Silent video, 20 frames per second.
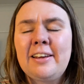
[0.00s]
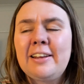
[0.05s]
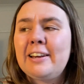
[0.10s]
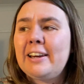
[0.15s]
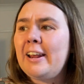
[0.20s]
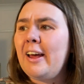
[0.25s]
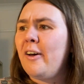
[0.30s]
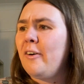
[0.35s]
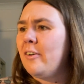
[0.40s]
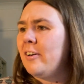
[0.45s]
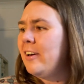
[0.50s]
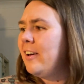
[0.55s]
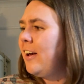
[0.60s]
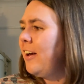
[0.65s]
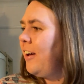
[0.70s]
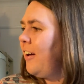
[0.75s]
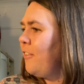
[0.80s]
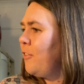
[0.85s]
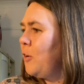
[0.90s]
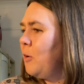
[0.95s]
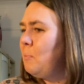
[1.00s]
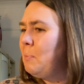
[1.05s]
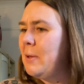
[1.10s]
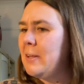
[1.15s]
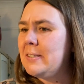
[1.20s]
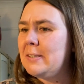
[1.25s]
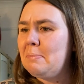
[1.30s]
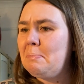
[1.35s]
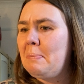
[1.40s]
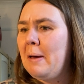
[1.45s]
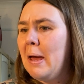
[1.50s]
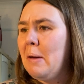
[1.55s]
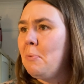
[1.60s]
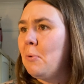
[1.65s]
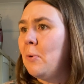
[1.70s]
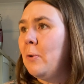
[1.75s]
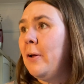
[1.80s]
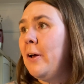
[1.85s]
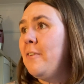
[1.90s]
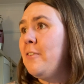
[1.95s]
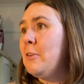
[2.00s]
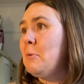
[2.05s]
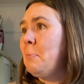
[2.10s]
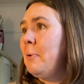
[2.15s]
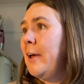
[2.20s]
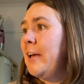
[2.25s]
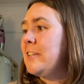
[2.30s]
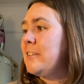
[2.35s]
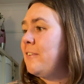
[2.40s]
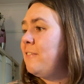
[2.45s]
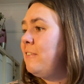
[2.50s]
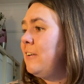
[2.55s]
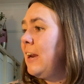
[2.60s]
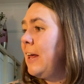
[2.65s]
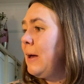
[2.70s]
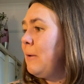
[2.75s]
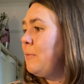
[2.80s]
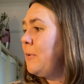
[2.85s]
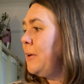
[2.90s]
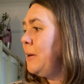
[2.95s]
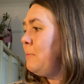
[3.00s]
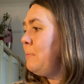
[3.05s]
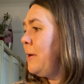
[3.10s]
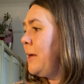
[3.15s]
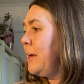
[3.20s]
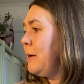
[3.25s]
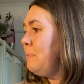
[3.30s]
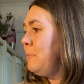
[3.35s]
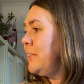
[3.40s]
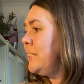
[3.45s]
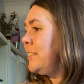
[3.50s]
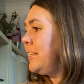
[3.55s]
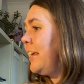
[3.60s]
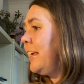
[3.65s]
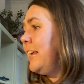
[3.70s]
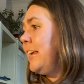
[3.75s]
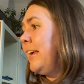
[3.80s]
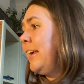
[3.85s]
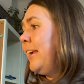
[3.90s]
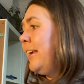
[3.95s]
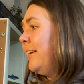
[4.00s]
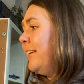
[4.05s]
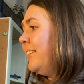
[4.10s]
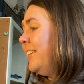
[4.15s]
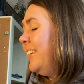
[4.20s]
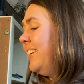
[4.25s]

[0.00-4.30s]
Now, I've got bits of paper all over the place. I feel like I'm going to make a mistake here.